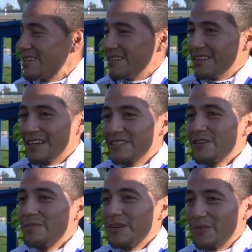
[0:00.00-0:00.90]
I I
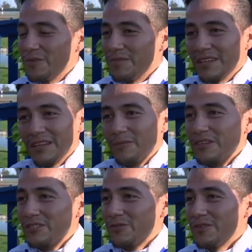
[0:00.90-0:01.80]
saw my room and I
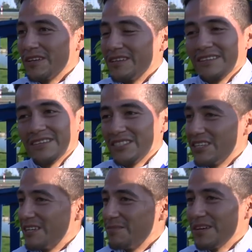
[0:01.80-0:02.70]
went through and she
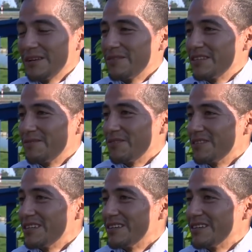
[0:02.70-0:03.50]
gave me everything from there.